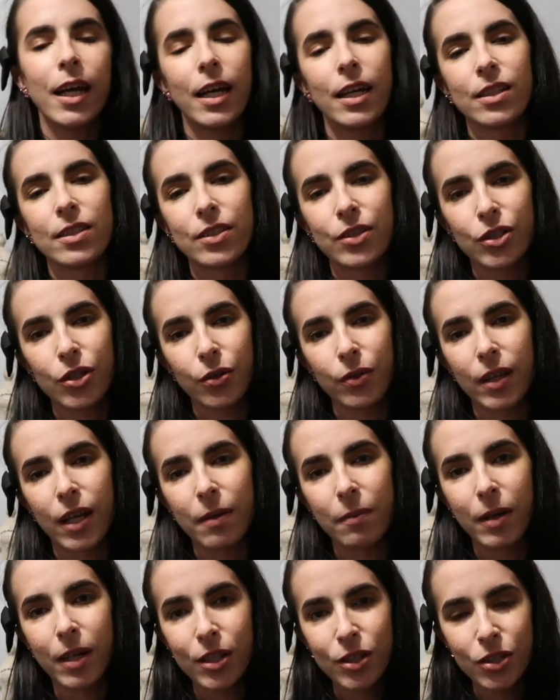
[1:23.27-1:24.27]
and show
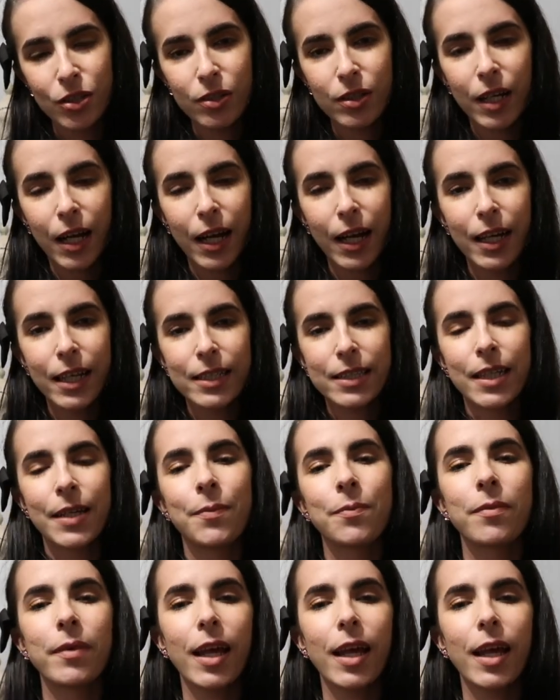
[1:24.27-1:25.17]
them to you guys.